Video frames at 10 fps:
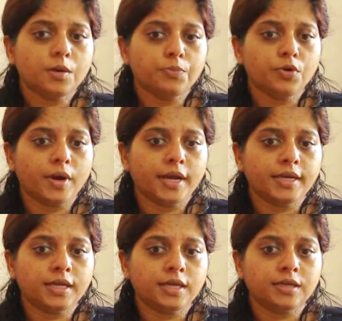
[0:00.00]

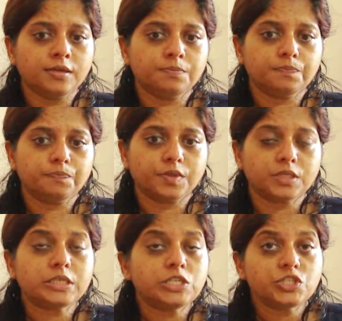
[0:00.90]
providing
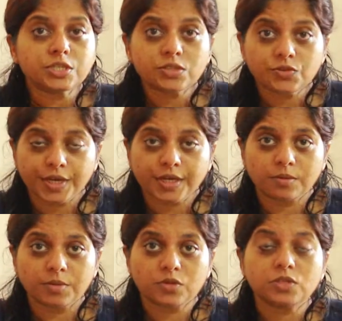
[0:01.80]
teachers
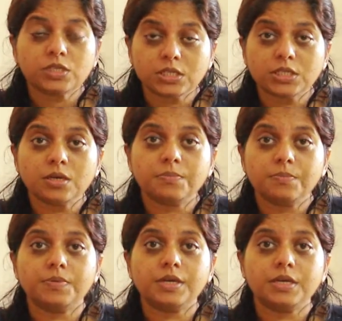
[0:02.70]
training, because teacher
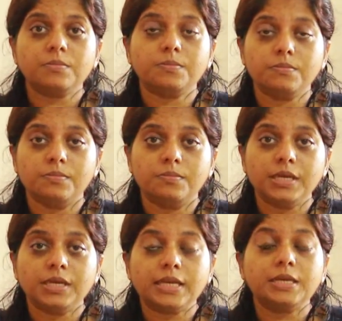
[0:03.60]

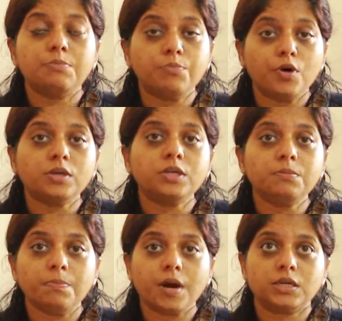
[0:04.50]
being an
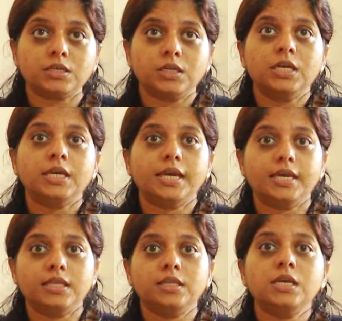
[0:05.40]
important part
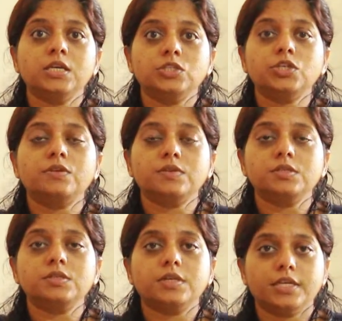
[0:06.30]
in
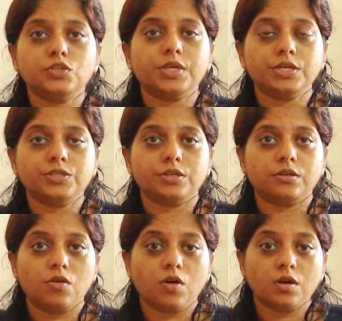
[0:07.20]
children's
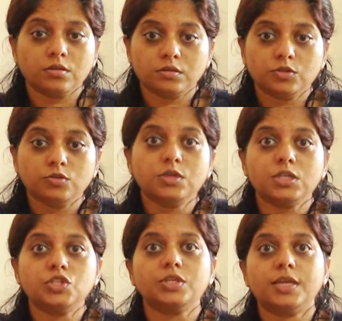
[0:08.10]
education or to
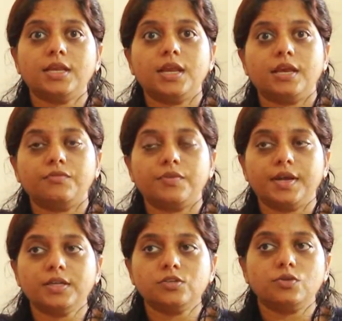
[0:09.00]
nurture their life,
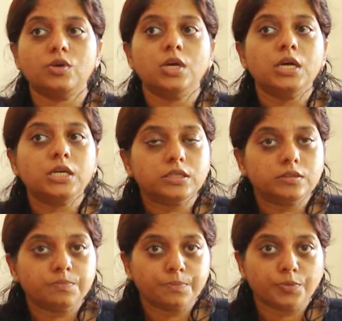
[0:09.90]
right? So
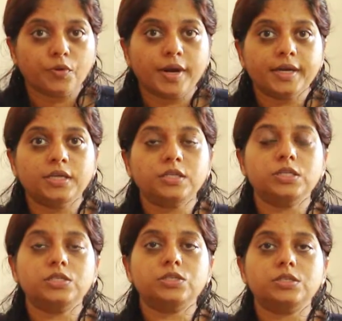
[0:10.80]
providing
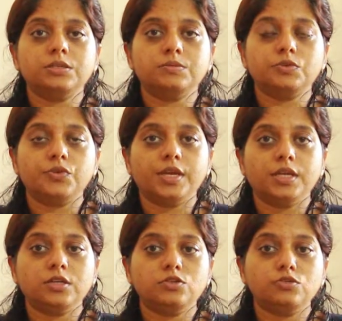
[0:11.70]
teacher
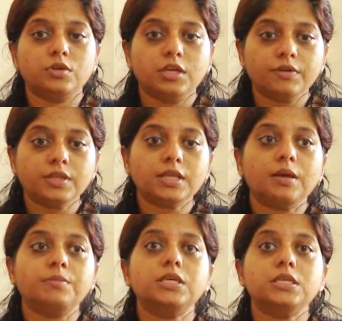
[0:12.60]
training to giving
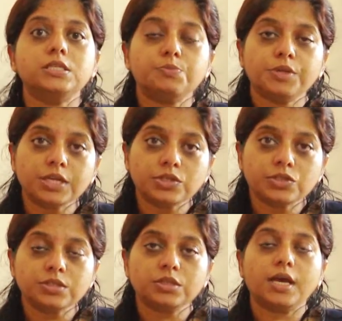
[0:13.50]
them the
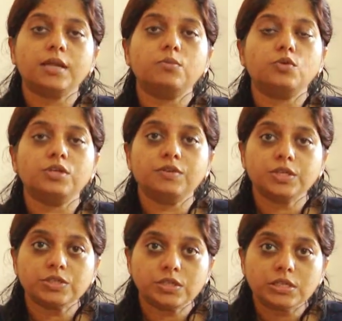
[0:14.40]
inspiration and
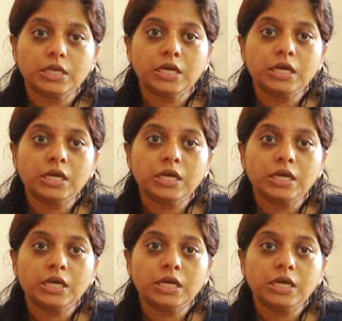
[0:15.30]
motivational